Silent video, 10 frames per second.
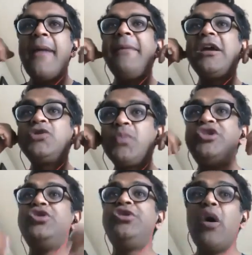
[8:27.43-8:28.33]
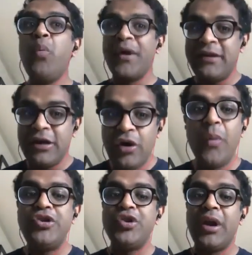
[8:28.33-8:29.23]
Because what you don't want to do,
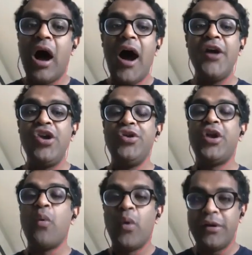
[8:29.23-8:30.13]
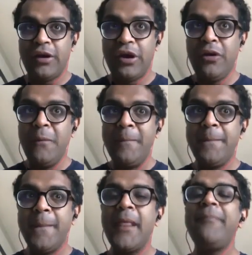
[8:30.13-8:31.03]
what you could argue you don't want to do,
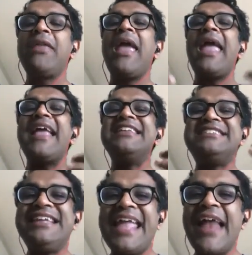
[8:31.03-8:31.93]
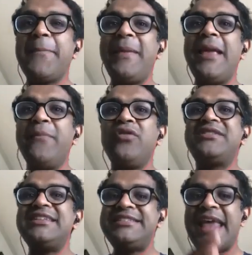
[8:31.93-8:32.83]
is get people
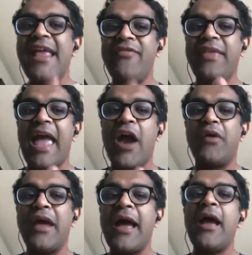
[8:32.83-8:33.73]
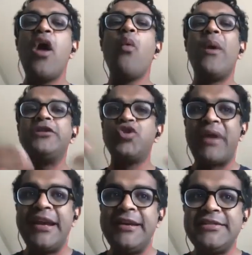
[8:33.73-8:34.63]
to stay in the area when it's
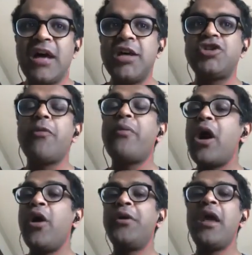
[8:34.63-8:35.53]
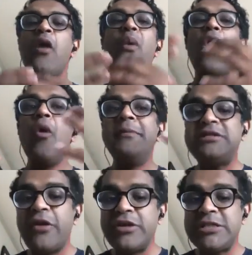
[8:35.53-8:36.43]
already disaster prone, where
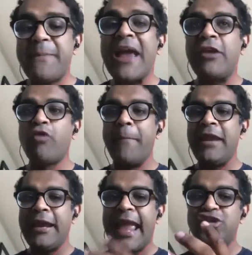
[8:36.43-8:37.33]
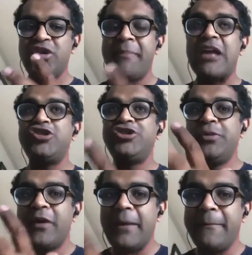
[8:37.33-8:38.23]
almost irrespective of what mitigation measures you
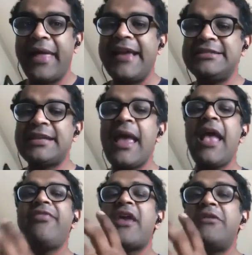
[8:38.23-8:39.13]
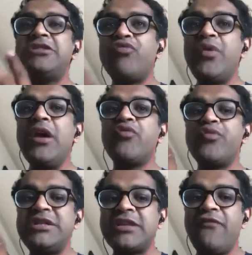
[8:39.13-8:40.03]
put in place, there is a real
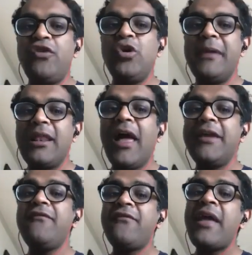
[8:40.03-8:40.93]
risk of human life.